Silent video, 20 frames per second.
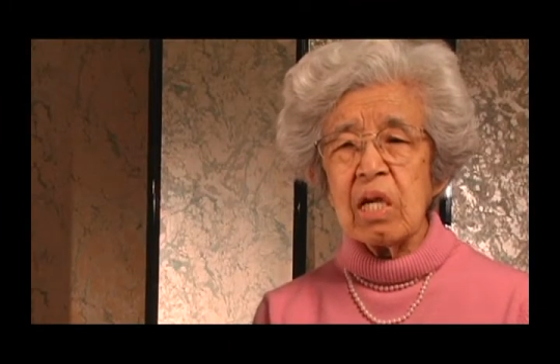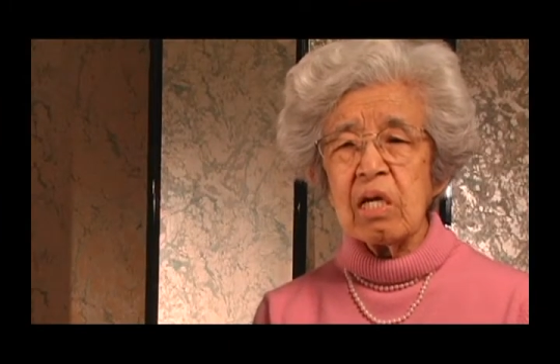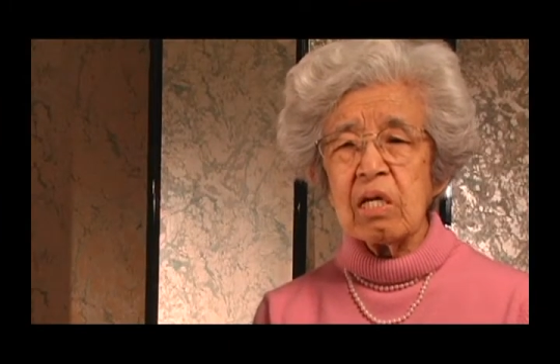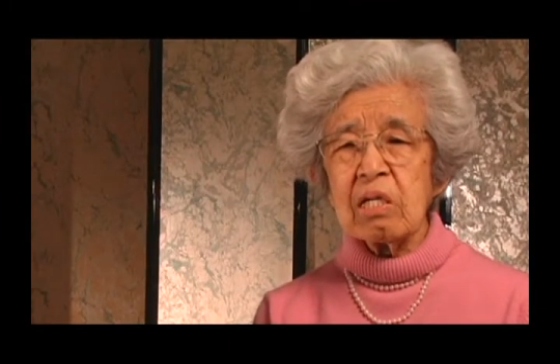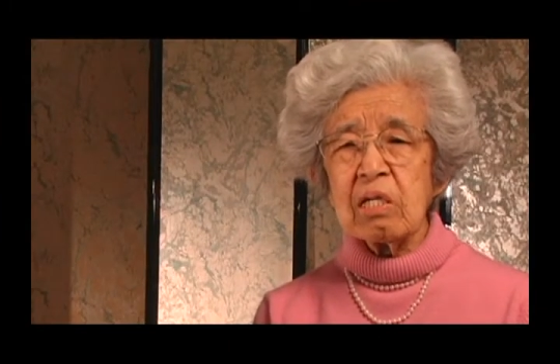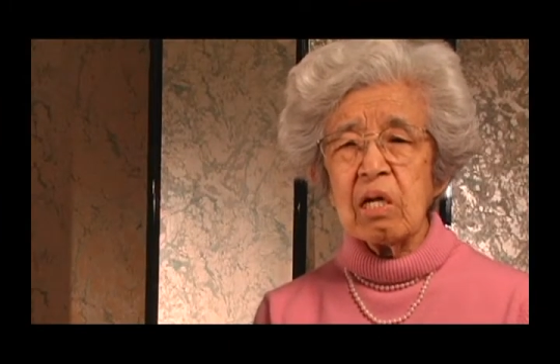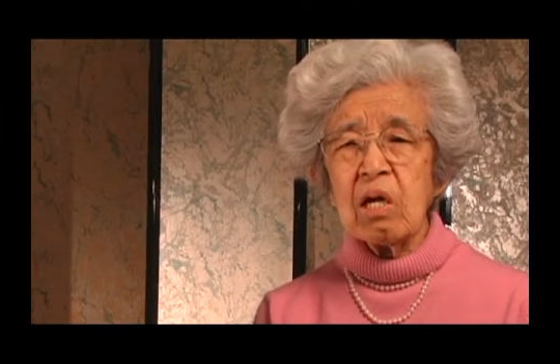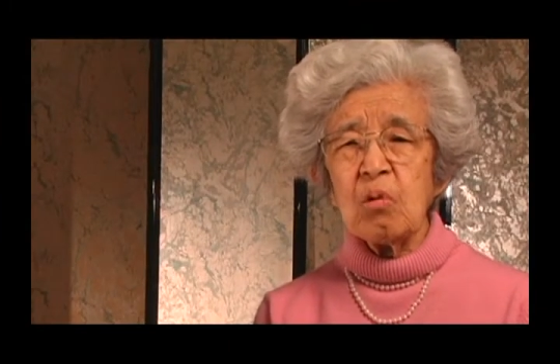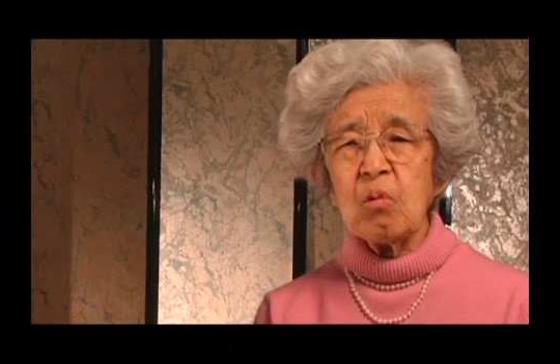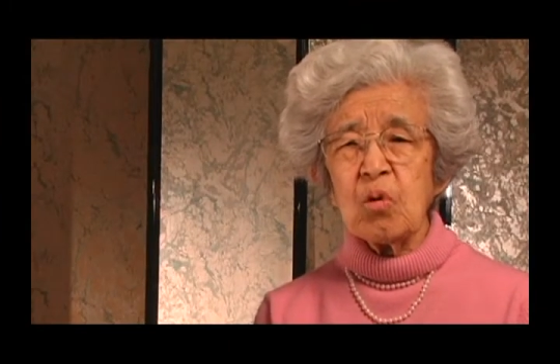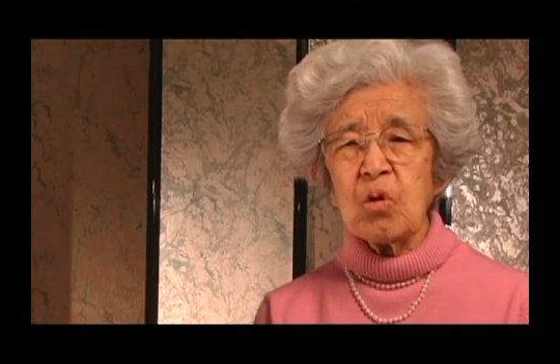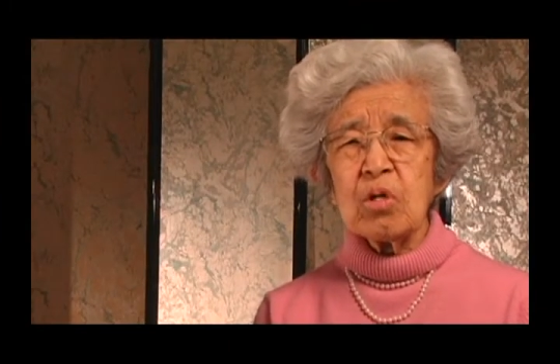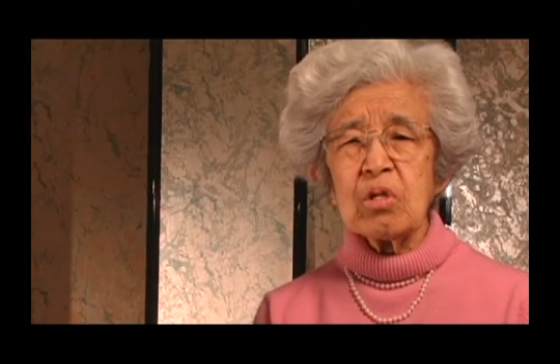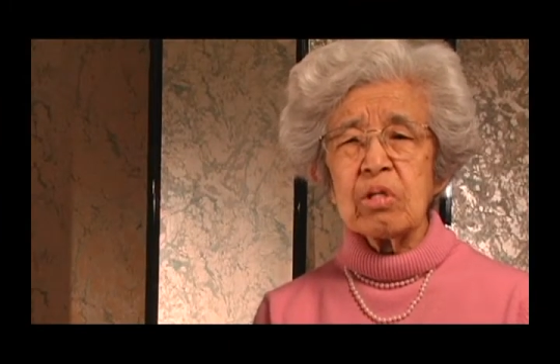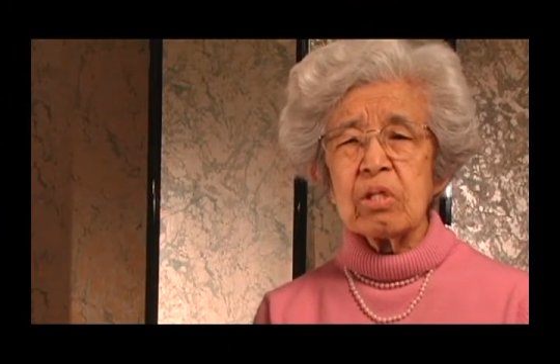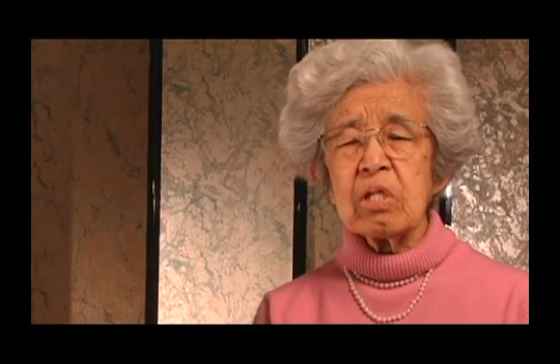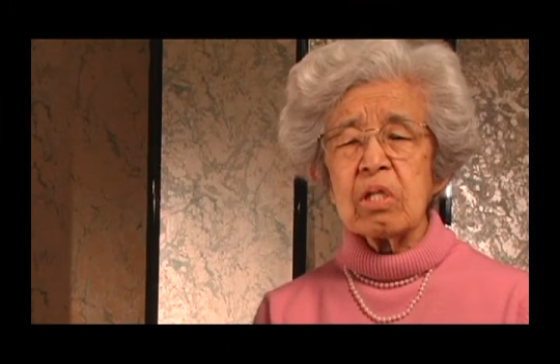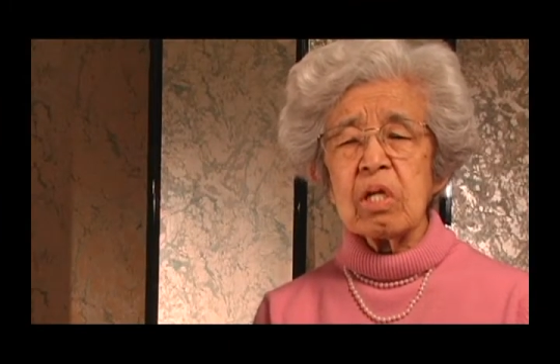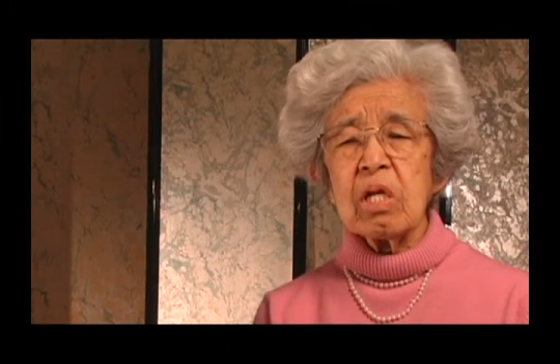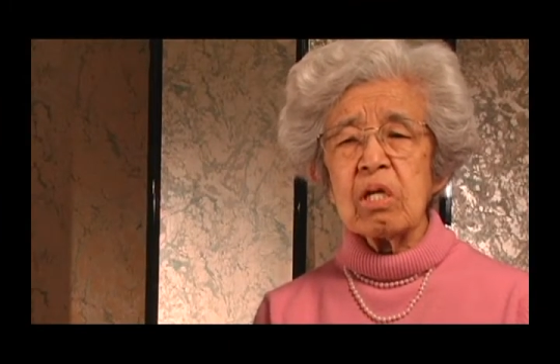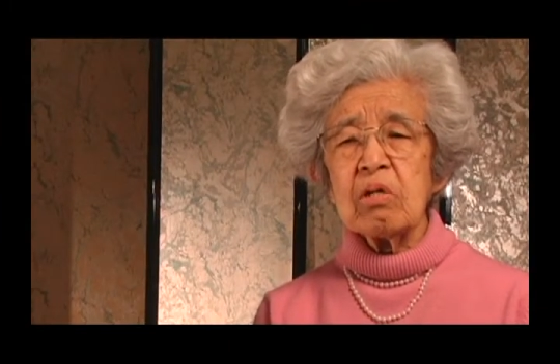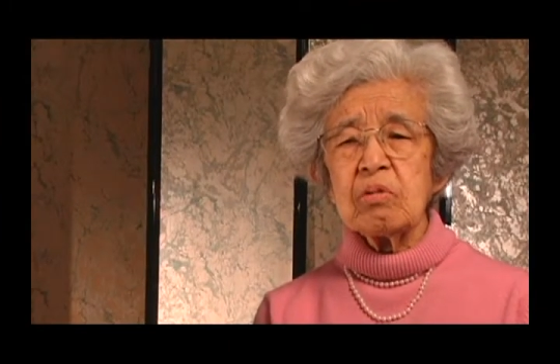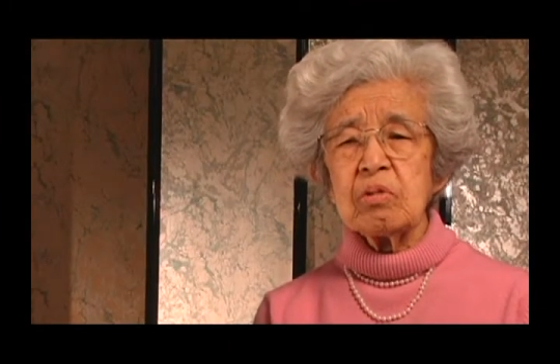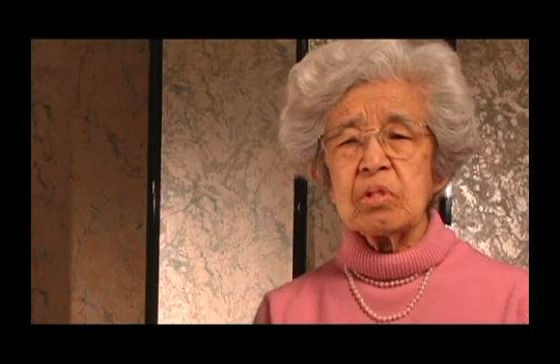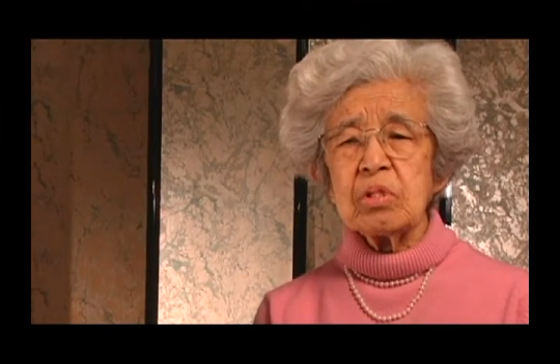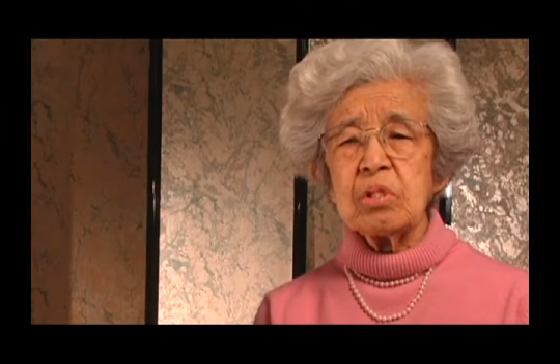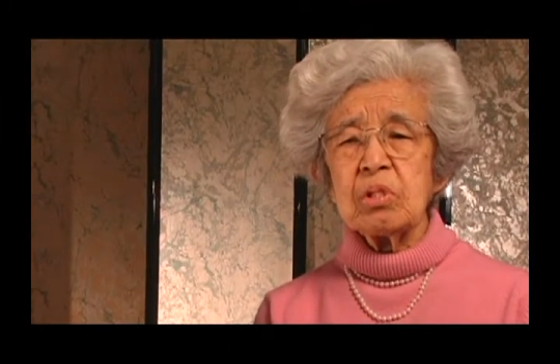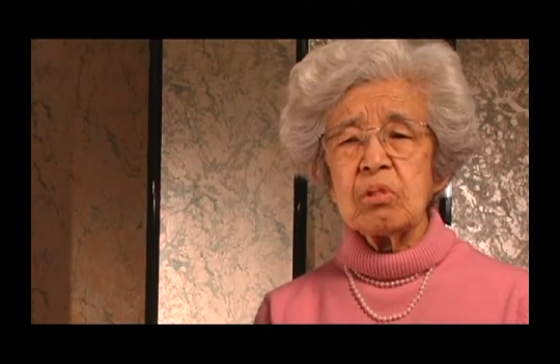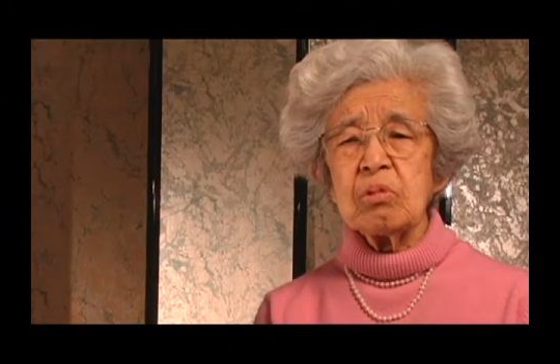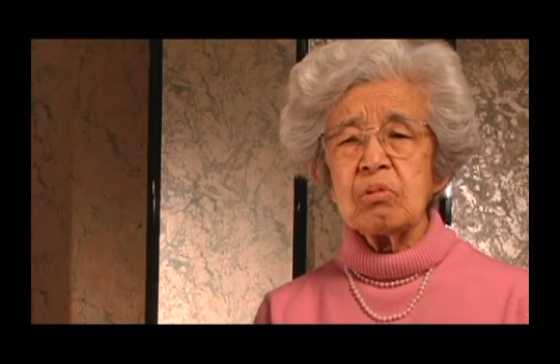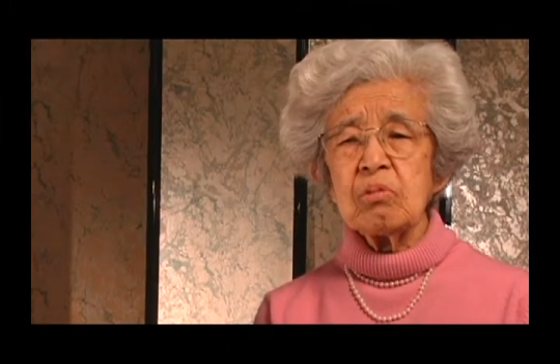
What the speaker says: word that I was to